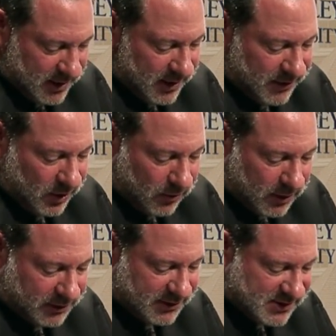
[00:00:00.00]
The
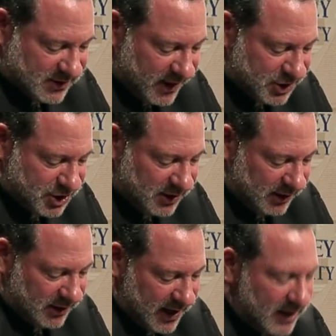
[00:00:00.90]
oral discussion
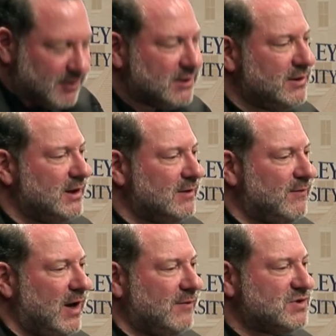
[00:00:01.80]
inherently
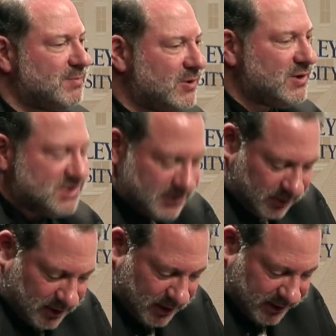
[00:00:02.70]
involves personal
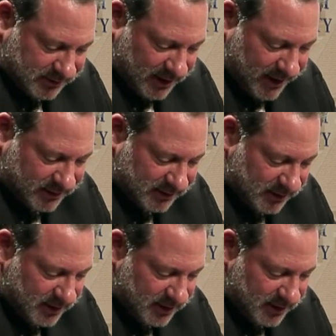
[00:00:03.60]
contact